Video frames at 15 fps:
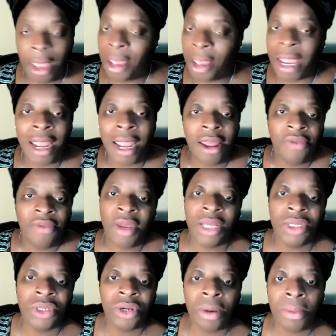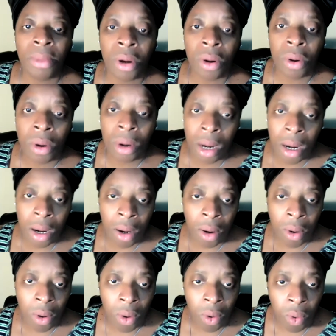Hey, there's no more
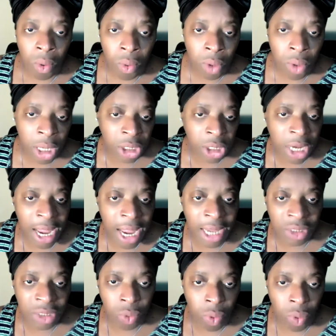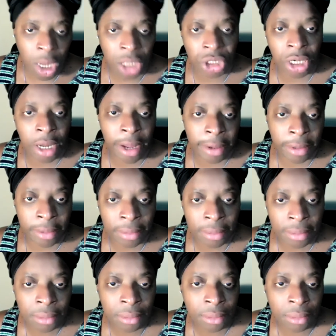rich ass Russia.
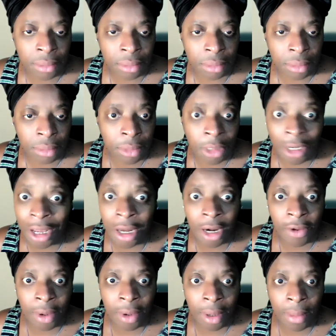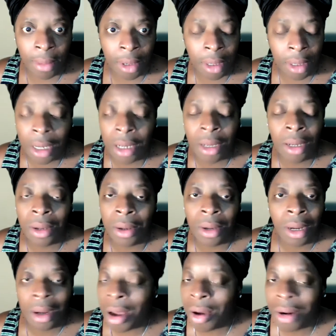None of them. No,
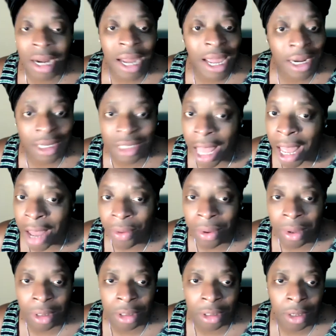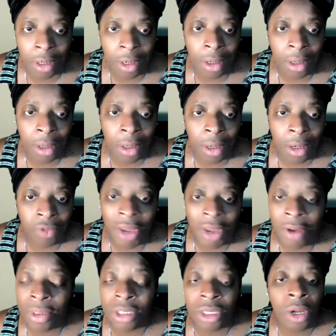all of that is ours. They
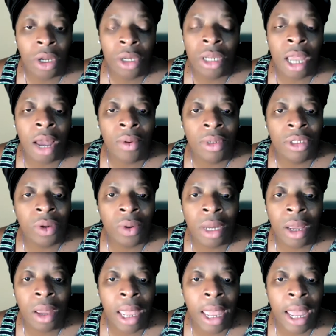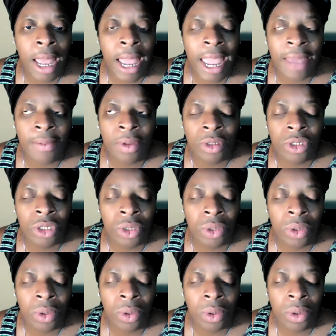was y'all was only able
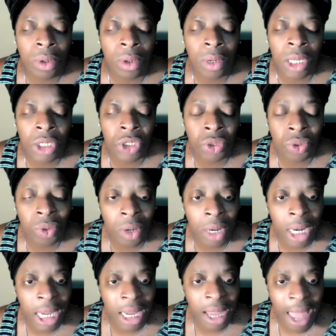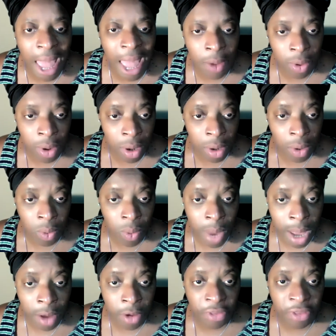to enjoy our
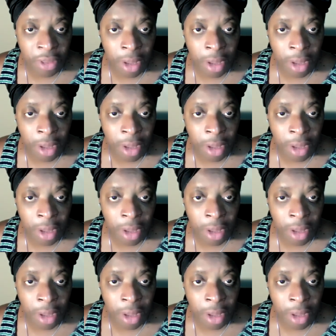wealth,